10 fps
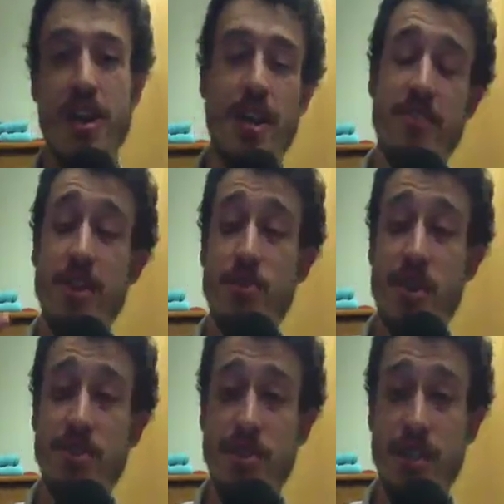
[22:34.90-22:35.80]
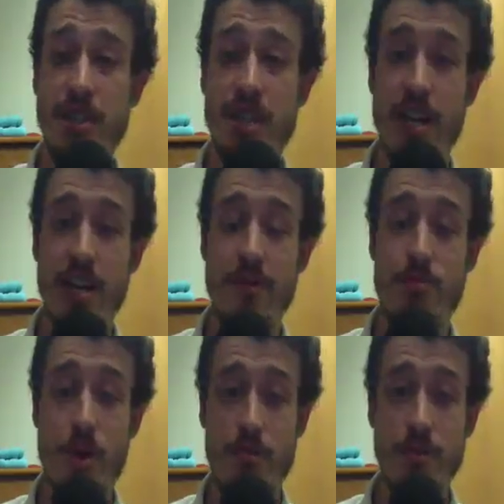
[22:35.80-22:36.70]
Another interesting uh,
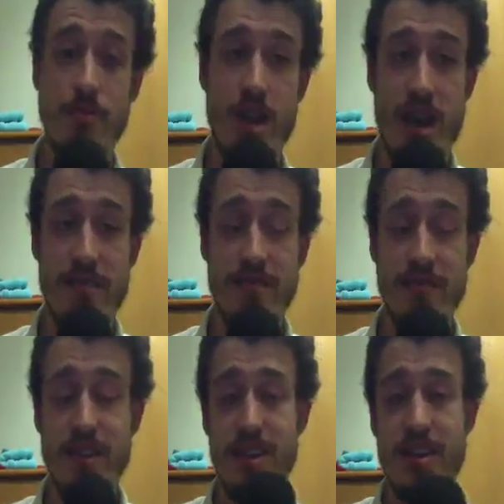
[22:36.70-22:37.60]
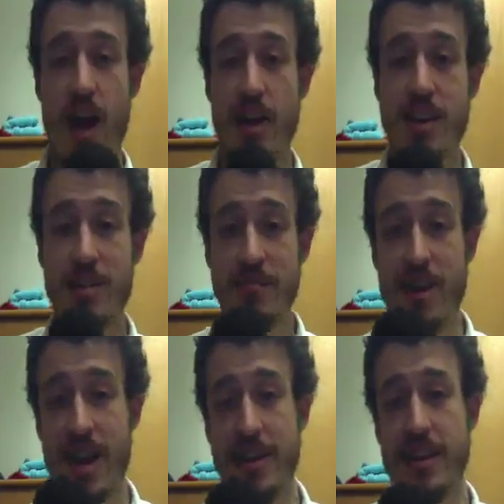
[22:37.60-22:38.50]
problem I've
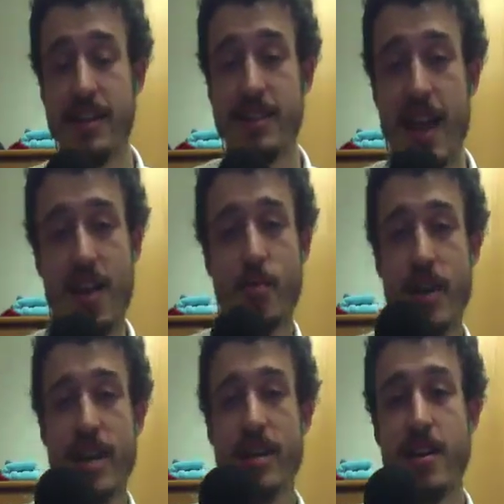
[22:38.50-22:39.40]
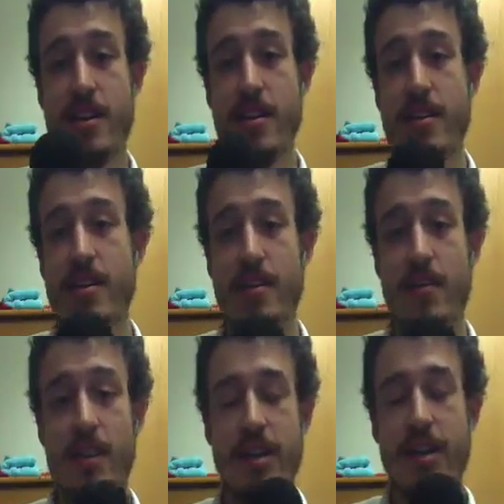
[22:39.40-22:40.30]
identified is how we
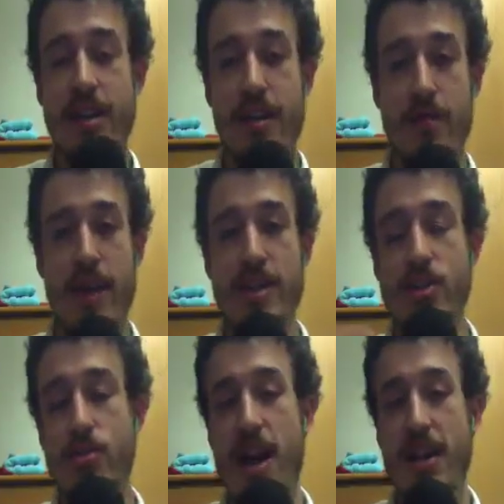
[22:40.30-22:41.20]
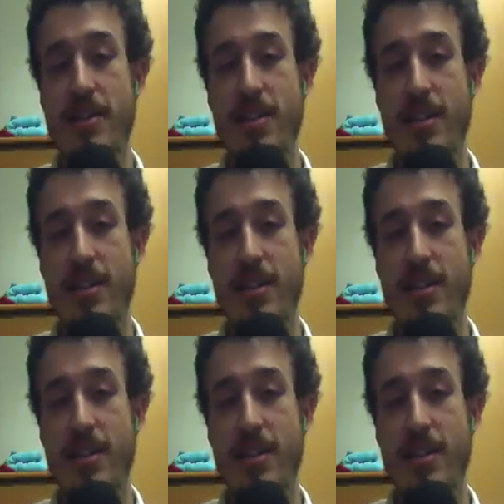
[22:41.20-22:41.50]
uh, interact,